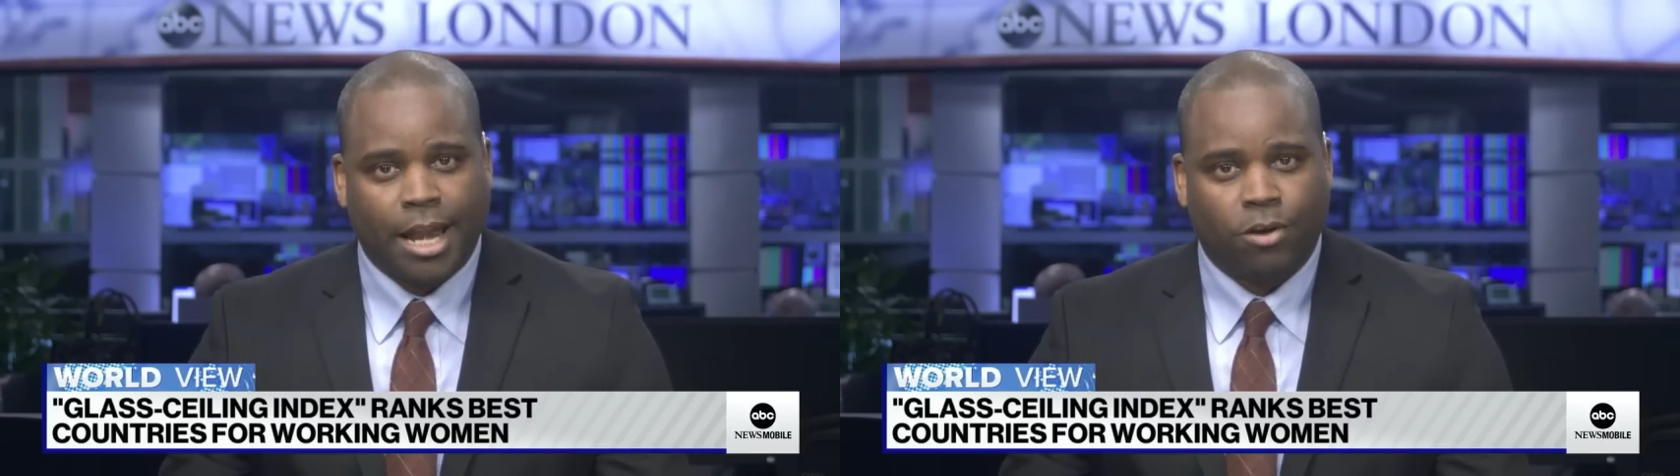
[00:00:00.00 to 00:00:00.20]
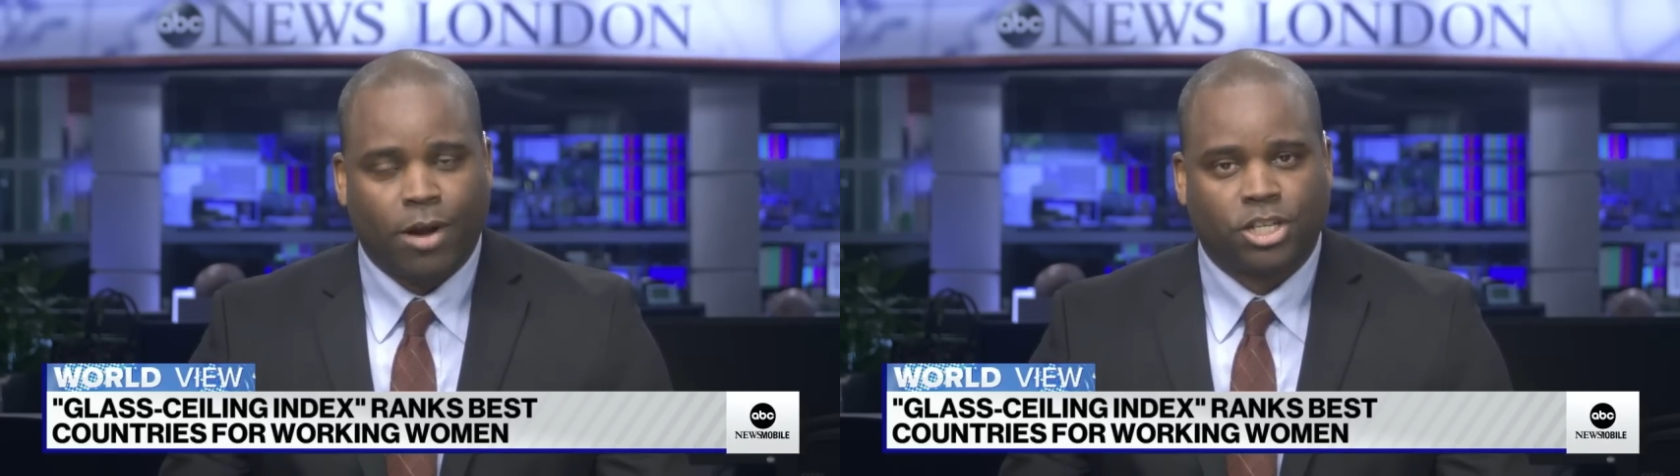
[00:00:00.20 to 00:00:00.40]

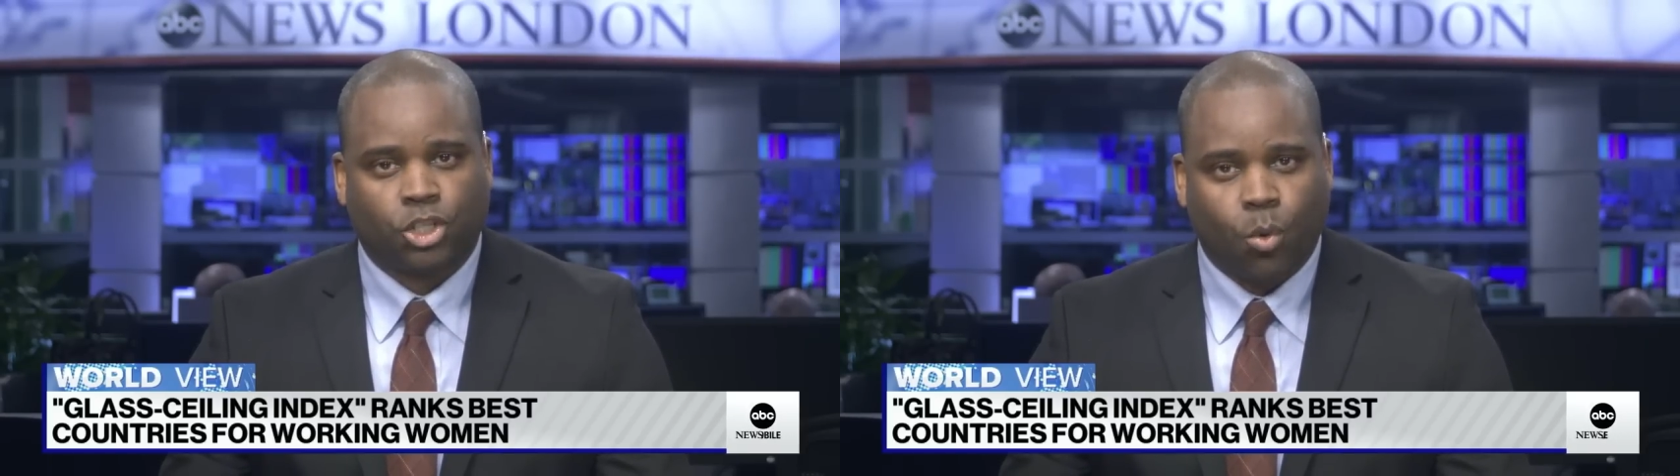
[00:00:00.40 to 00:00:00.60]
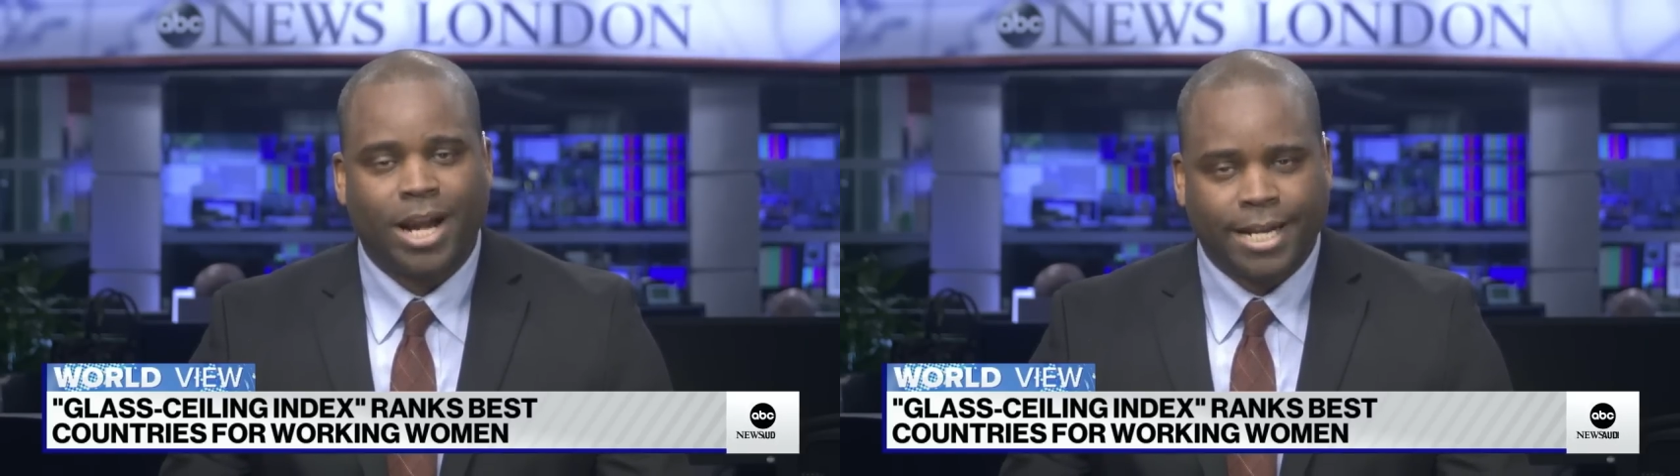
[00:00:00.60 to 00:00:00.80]
And it ranks
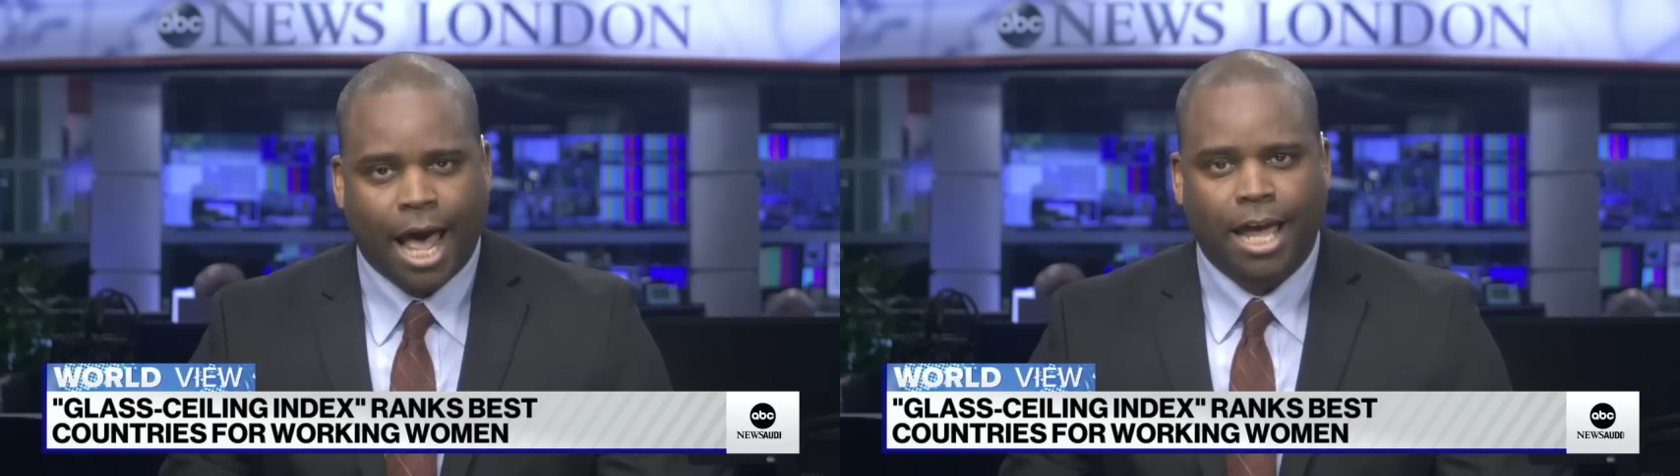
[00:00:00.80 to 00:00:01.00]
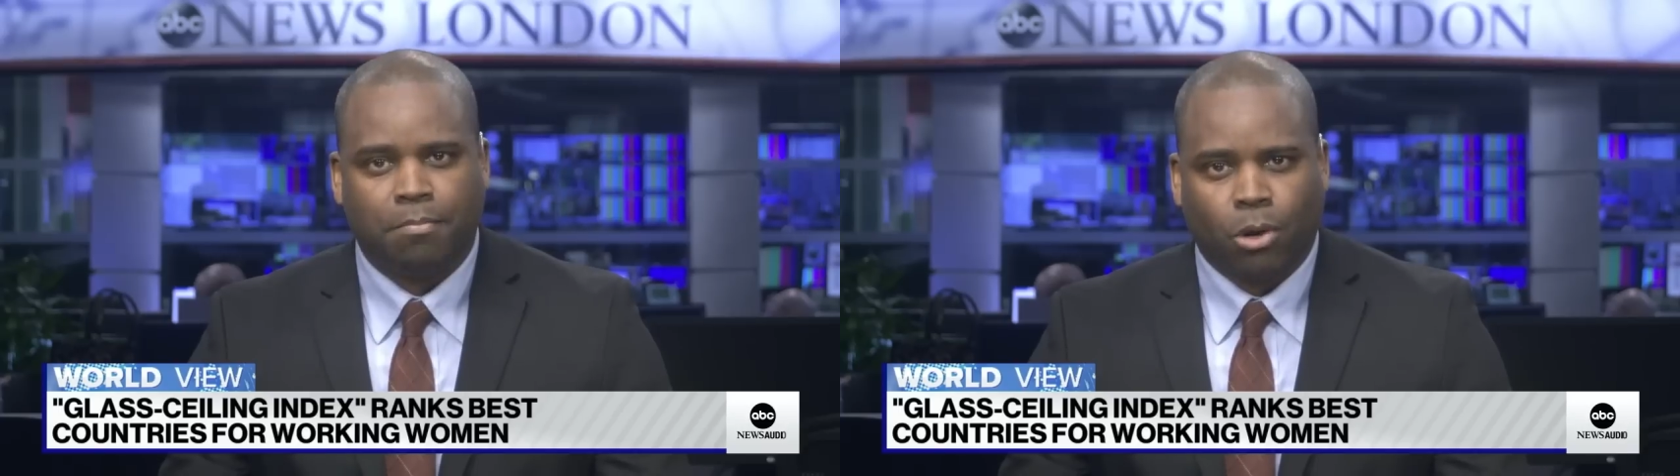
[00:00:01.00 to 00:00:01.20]

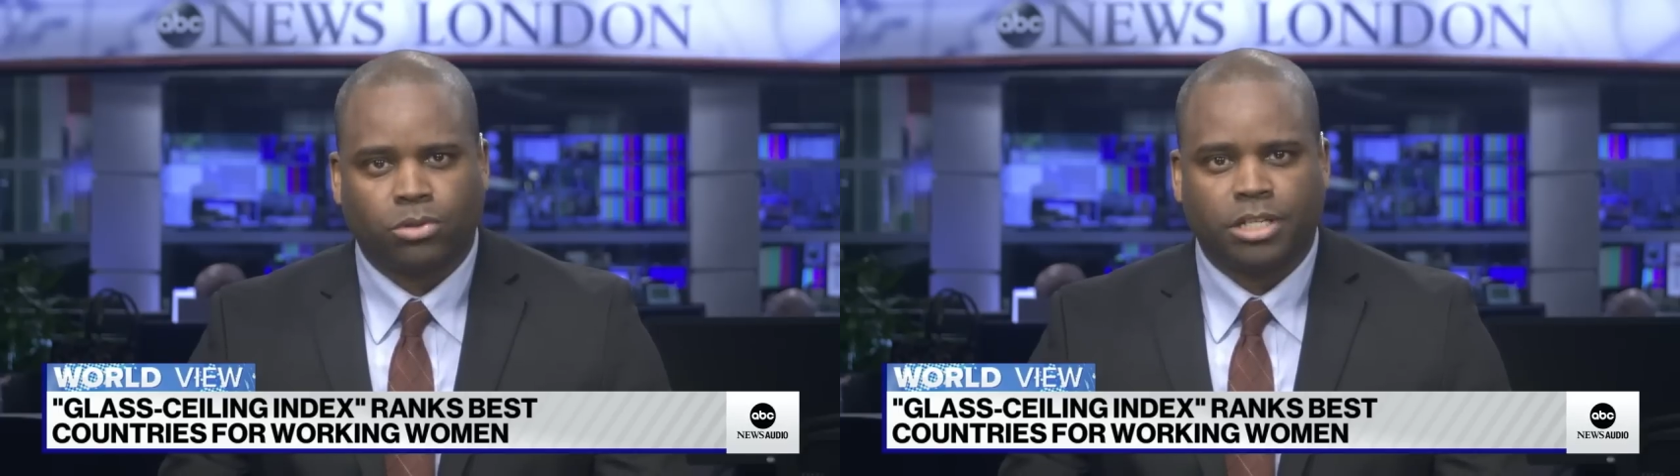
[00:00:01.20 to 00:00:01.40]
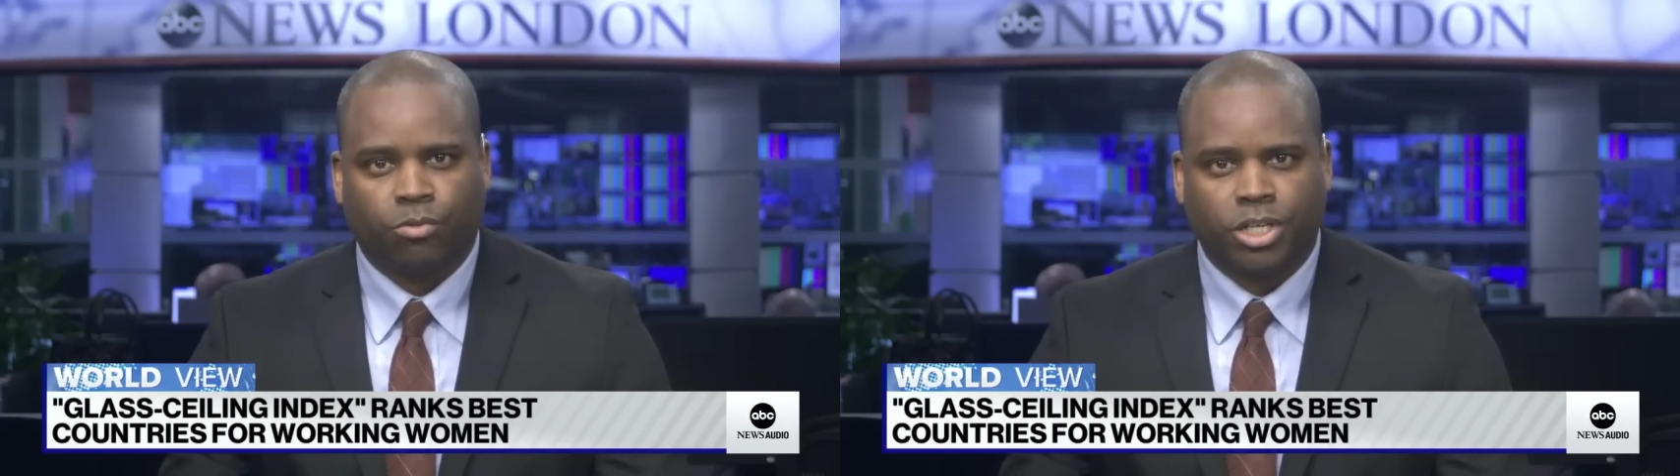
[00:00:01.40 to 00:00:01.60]
twenty-nine
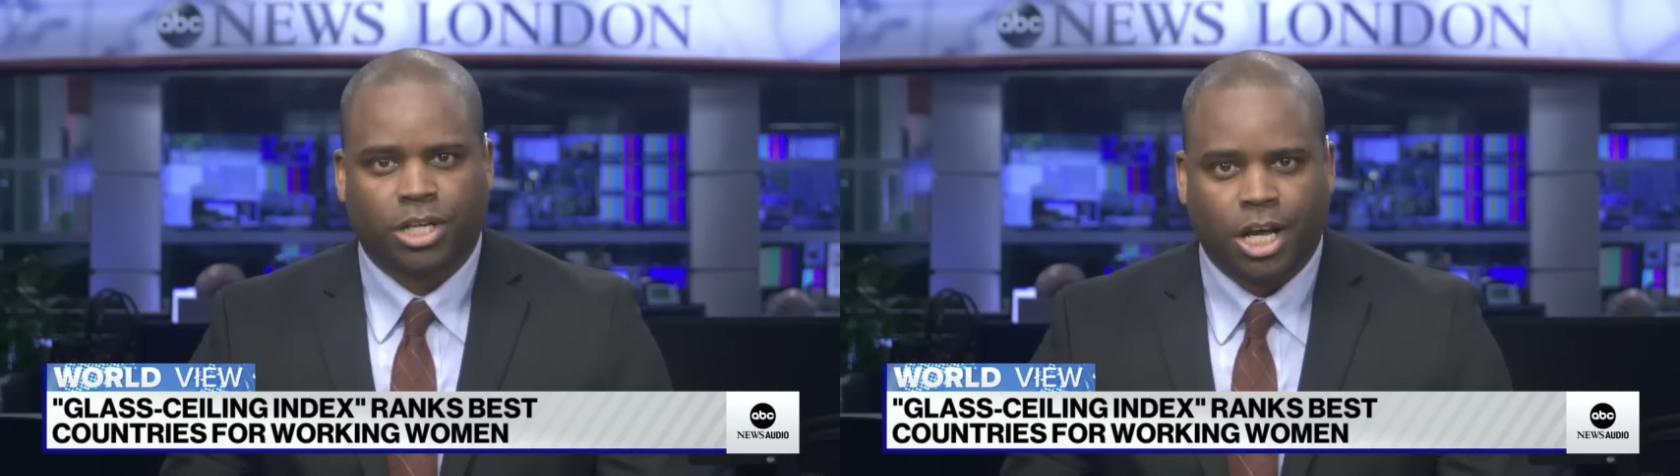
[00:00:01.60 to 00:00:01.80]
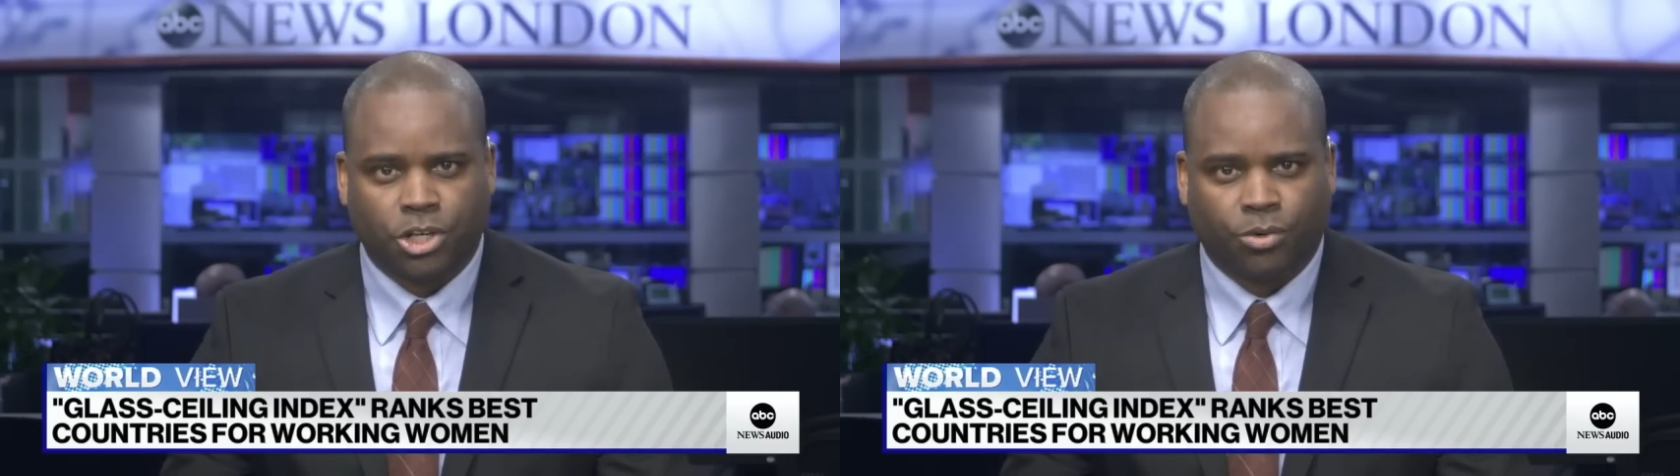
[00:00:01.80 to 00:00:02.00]
mostly
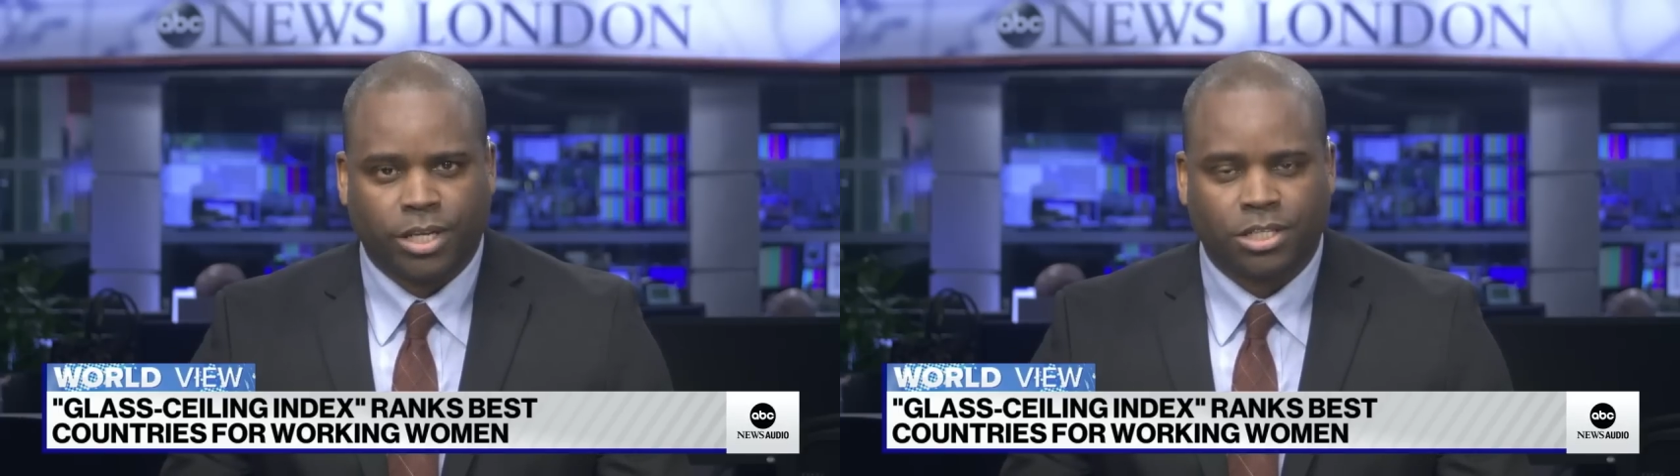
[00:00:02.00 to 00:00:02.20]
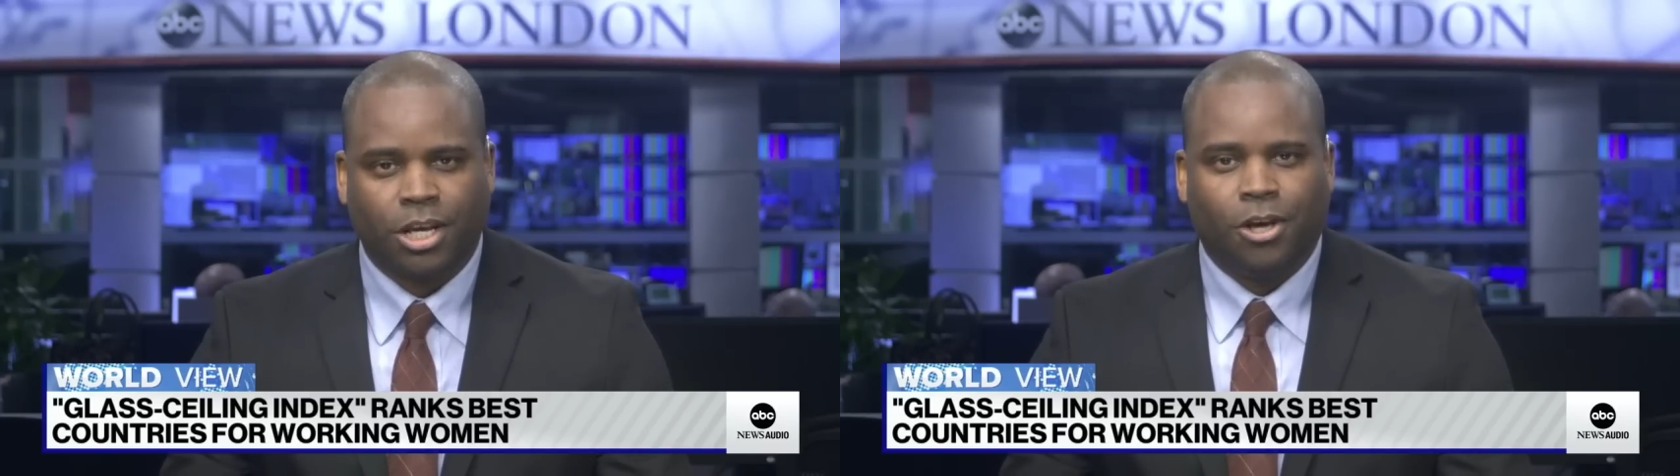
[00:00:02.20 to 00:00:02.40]
rich
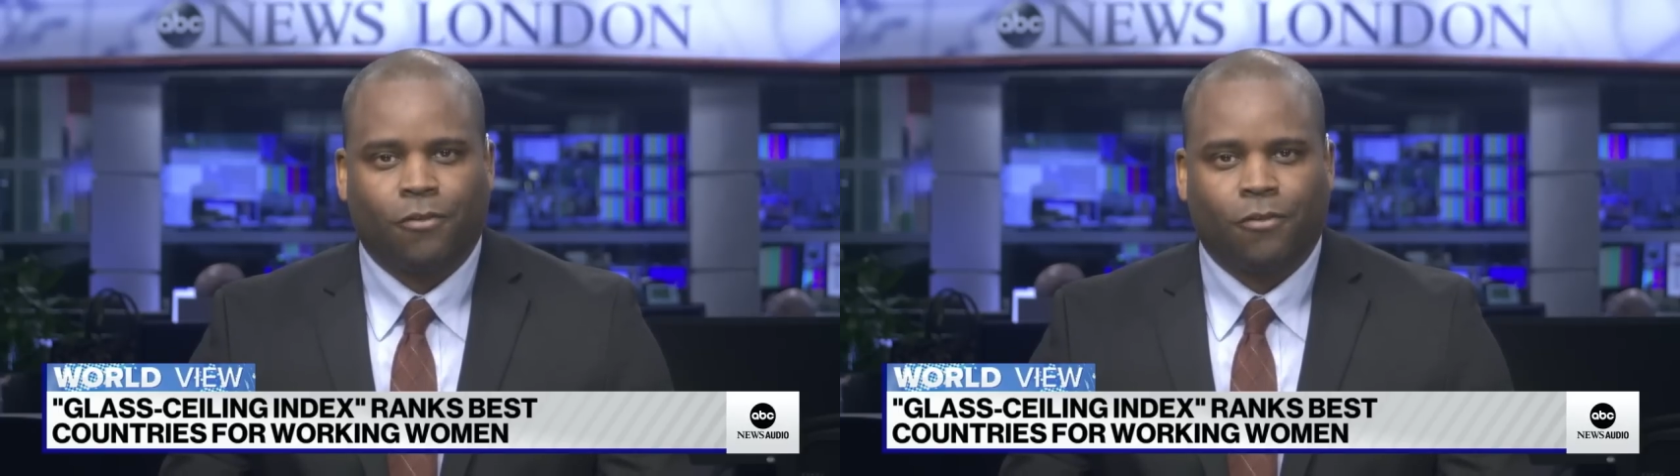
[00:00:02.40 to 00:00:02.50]
countries